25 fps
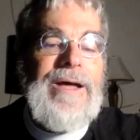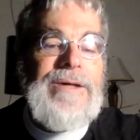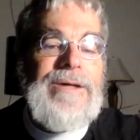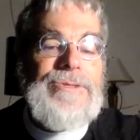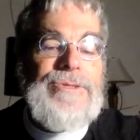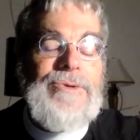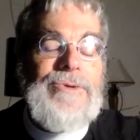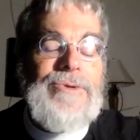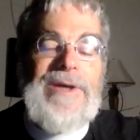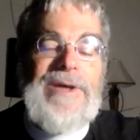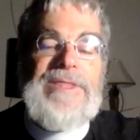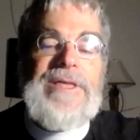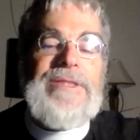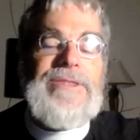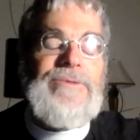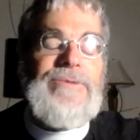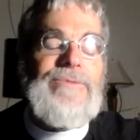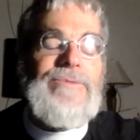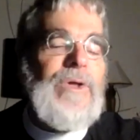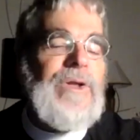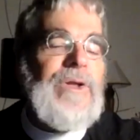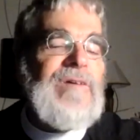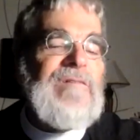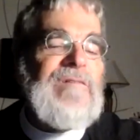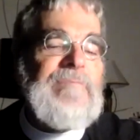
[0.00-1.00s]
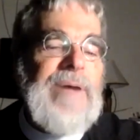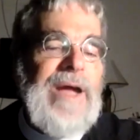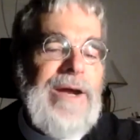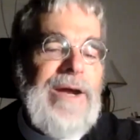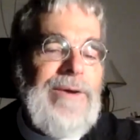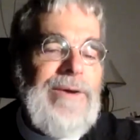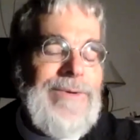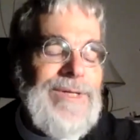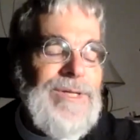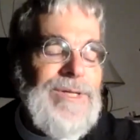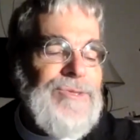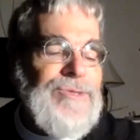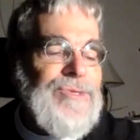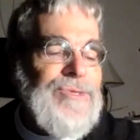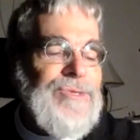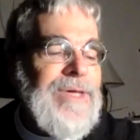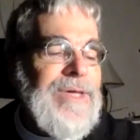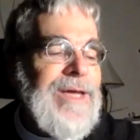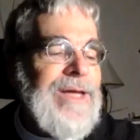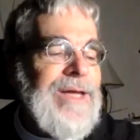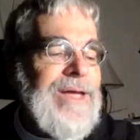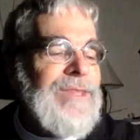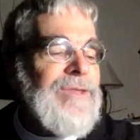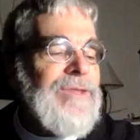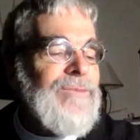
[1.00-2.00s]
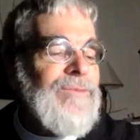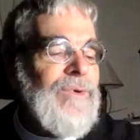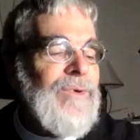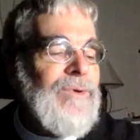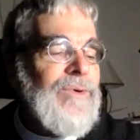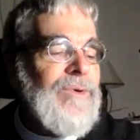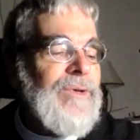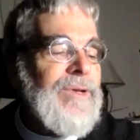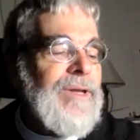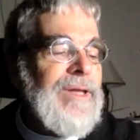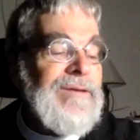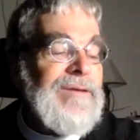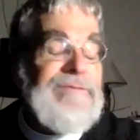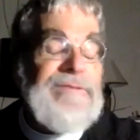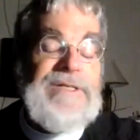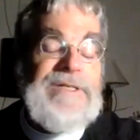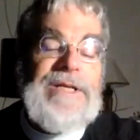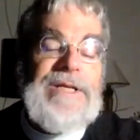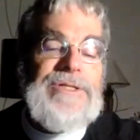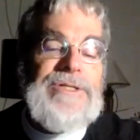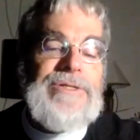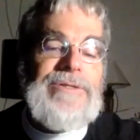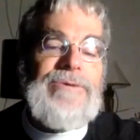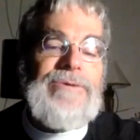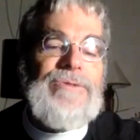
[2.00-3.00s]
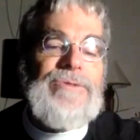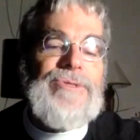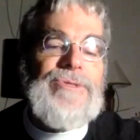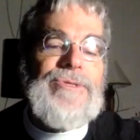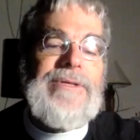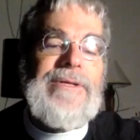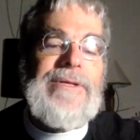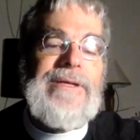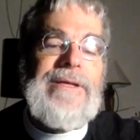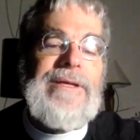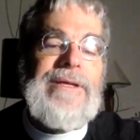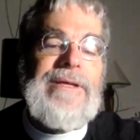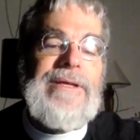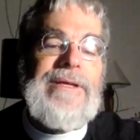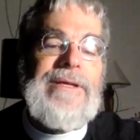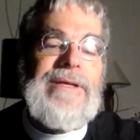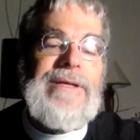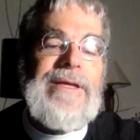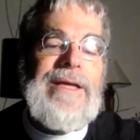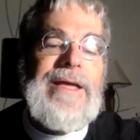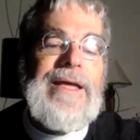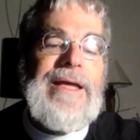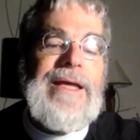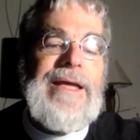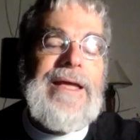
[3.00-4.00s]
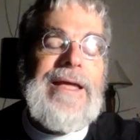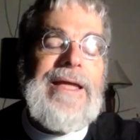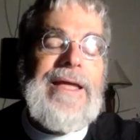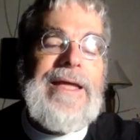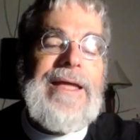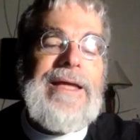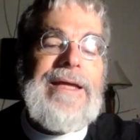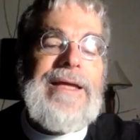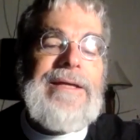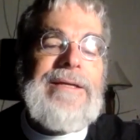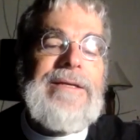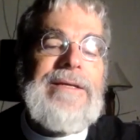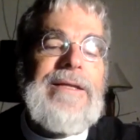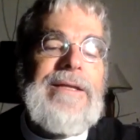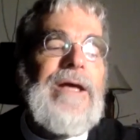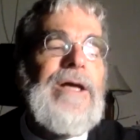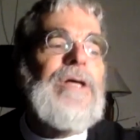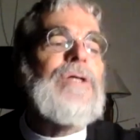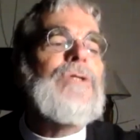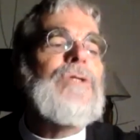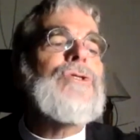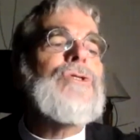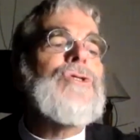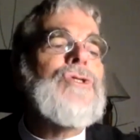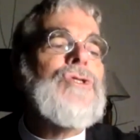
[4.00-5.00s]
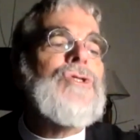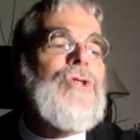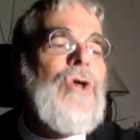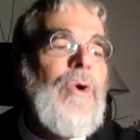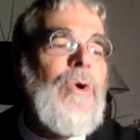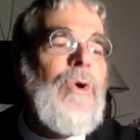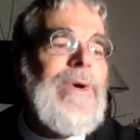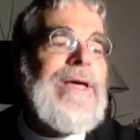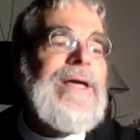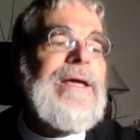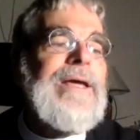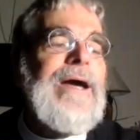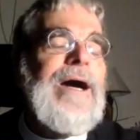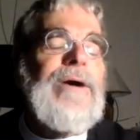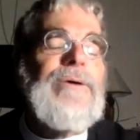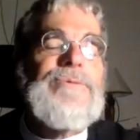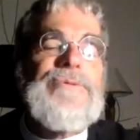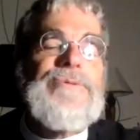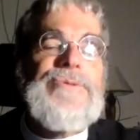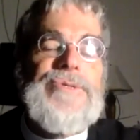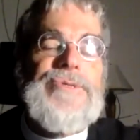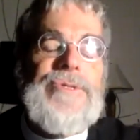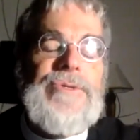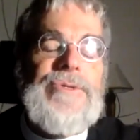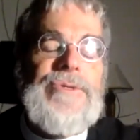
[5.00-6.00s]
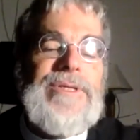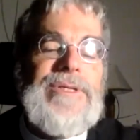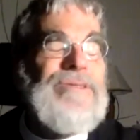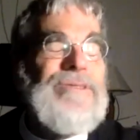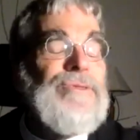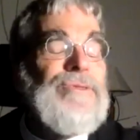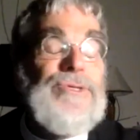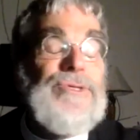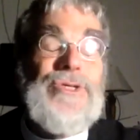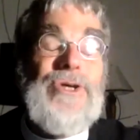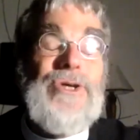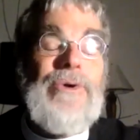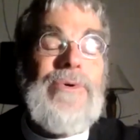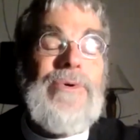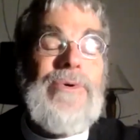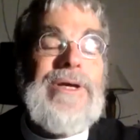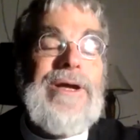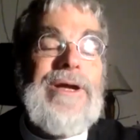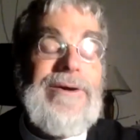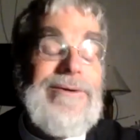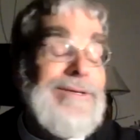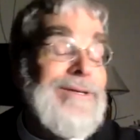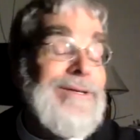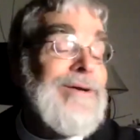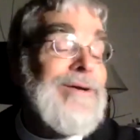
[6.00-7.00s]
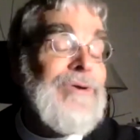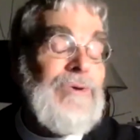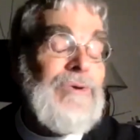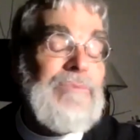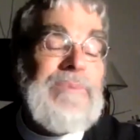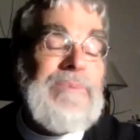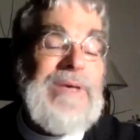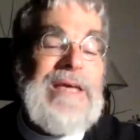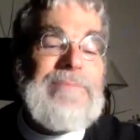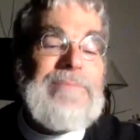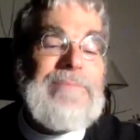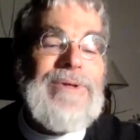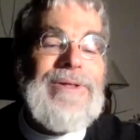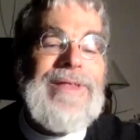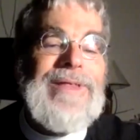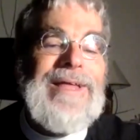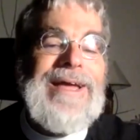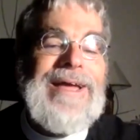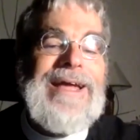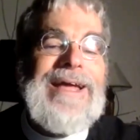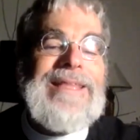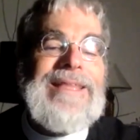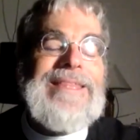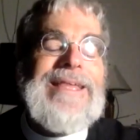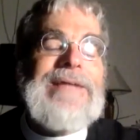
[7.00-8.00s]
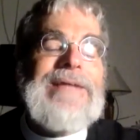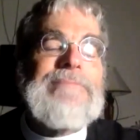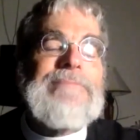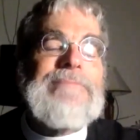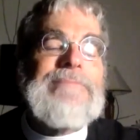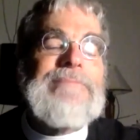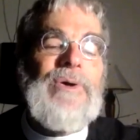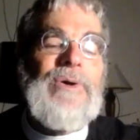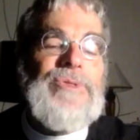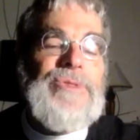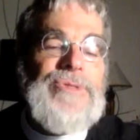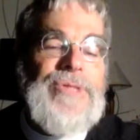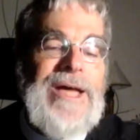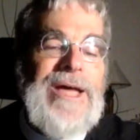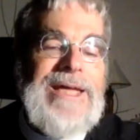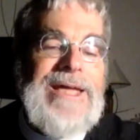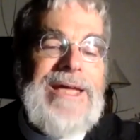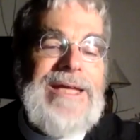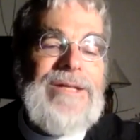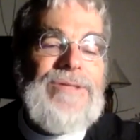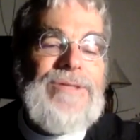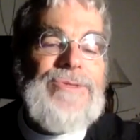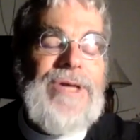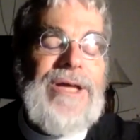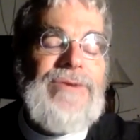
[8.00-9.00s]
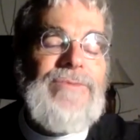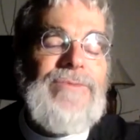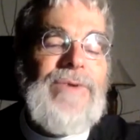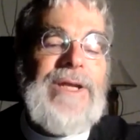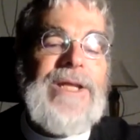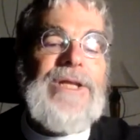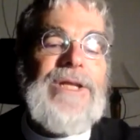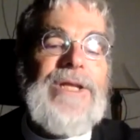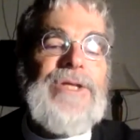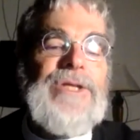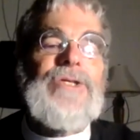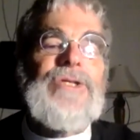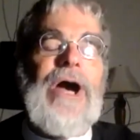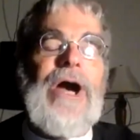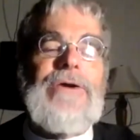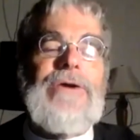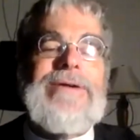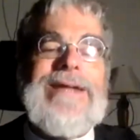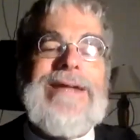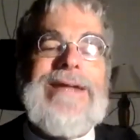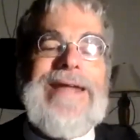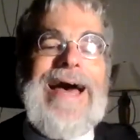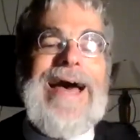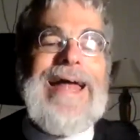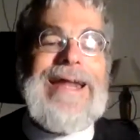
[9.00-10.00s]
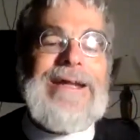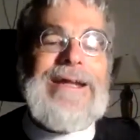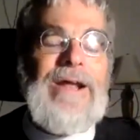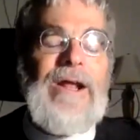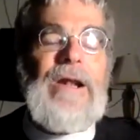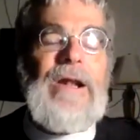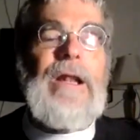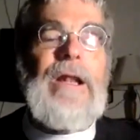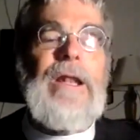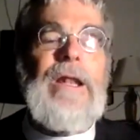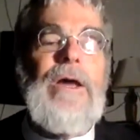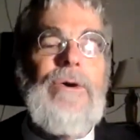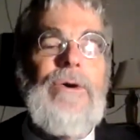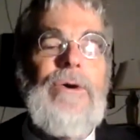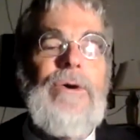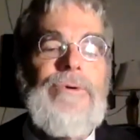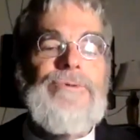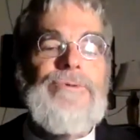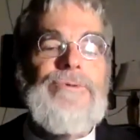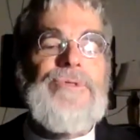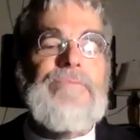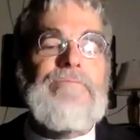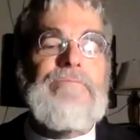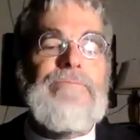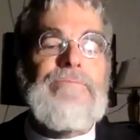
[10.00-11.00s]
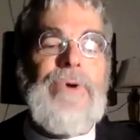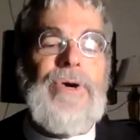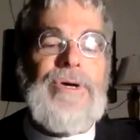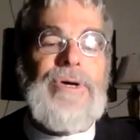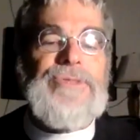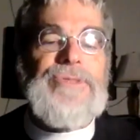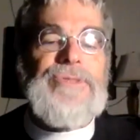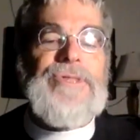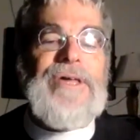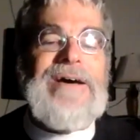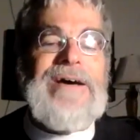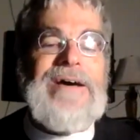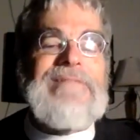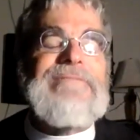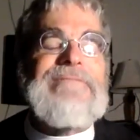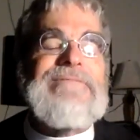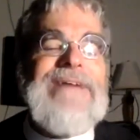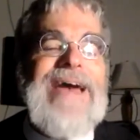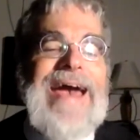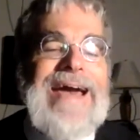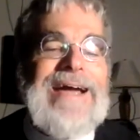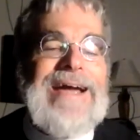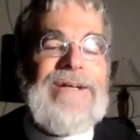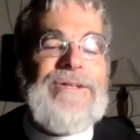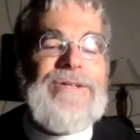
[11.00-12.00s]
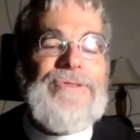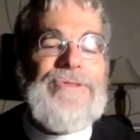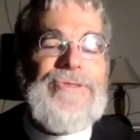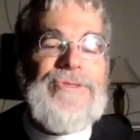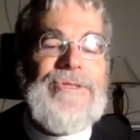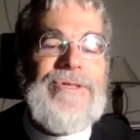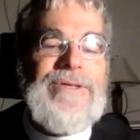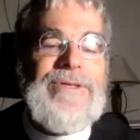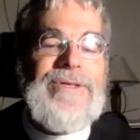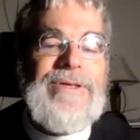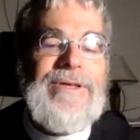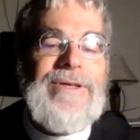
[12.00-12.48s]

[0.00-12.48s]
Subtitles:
So I think the role of parents and the role of teachers in showing our students, showing our younger people that both science and religion are not closed books of facts,